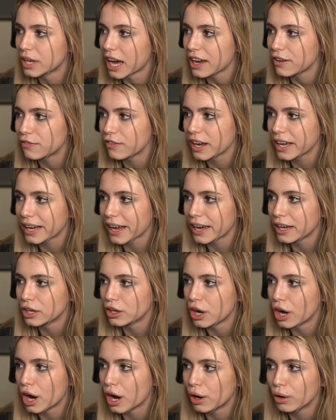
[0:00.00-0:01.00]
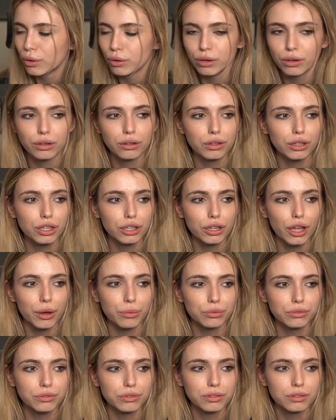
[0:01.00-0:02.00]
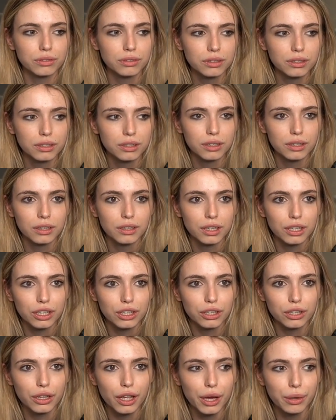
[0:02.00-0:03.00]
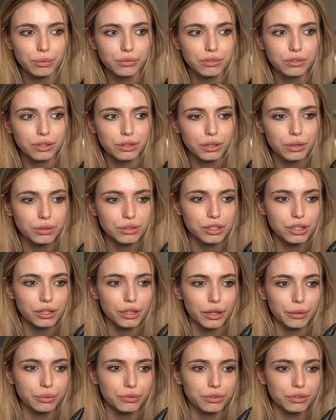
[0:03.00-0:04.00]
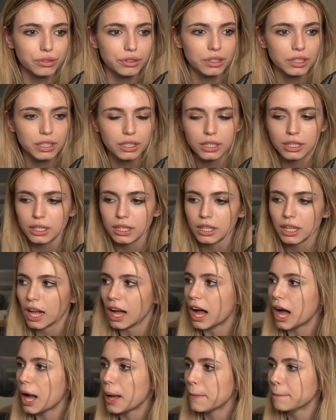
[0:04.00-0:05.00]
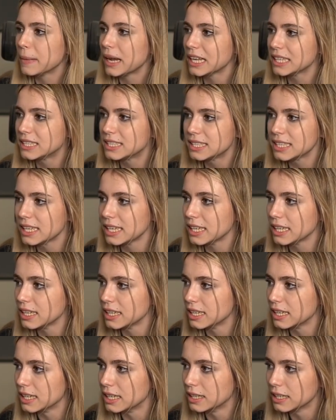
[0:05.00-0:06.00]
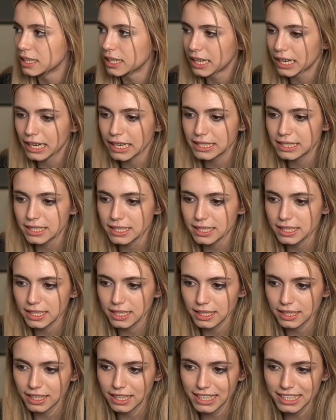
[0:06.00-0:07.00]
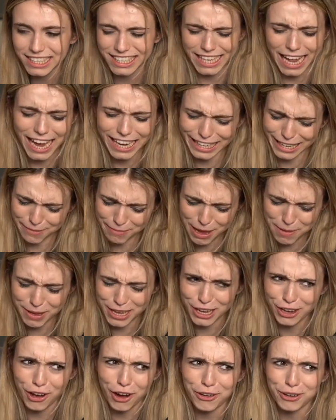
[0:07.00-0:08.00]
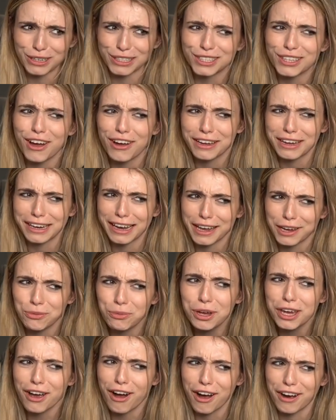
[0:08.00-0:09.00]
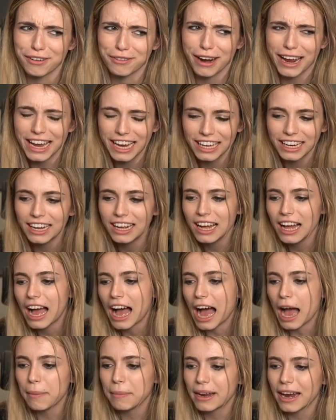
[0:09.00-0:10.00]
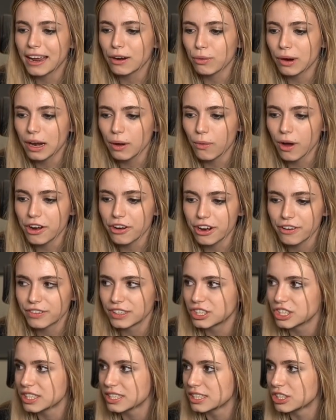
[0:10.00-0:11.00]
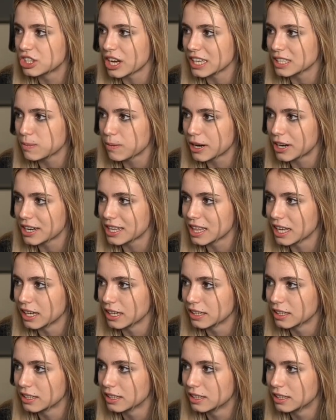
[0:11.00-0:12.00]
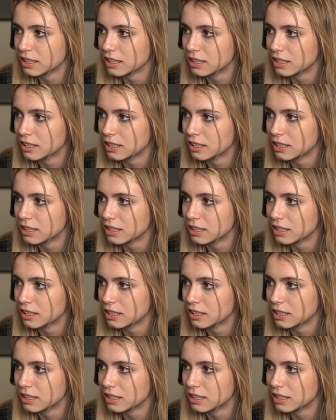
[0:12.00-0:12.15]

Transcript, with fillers: I feel like I know Knut. Knut? Who's Knut? Um, let's see. Let's see. Exactly. Maybe Hikaru is talking like we are, right? I mean, I really wonder if it's just a chess player thing.